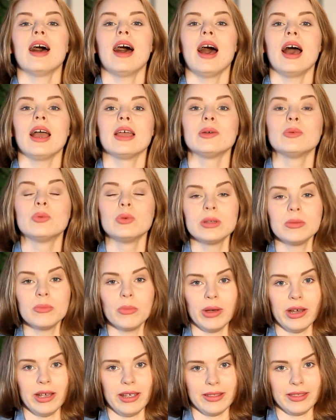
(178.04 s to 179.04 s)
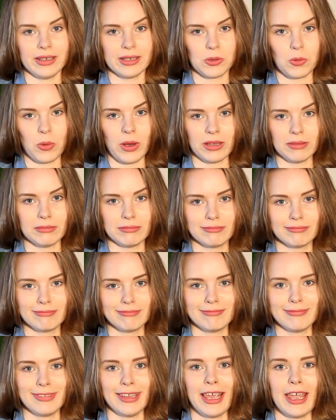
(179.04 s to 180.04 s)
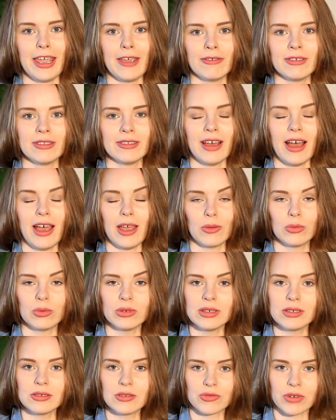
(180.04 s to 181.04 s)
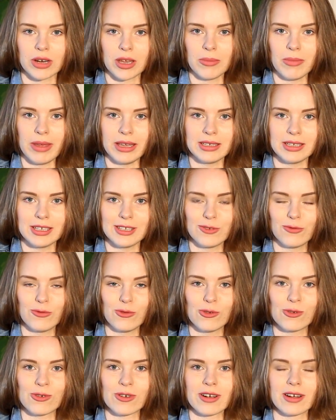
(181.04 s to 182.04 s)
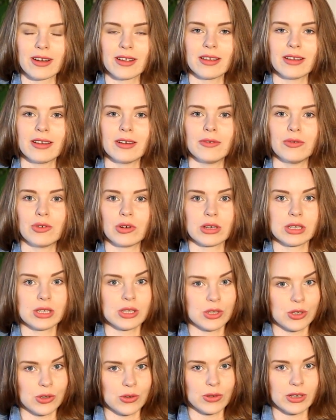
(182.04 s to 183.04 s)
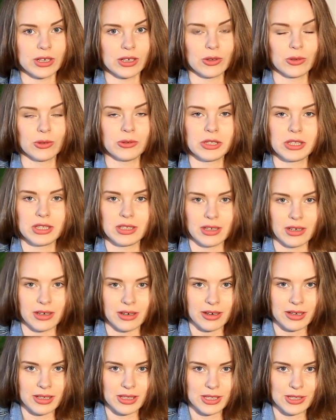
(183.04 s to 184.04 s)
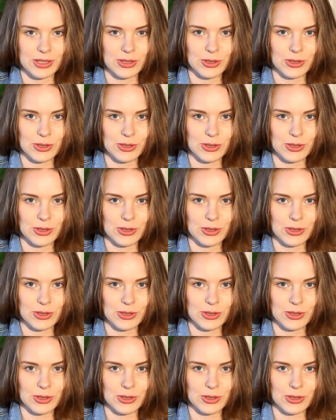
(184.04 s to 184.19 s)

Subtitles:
I wouldn't buy this one. Even I wouldn't recommend it for a student who starts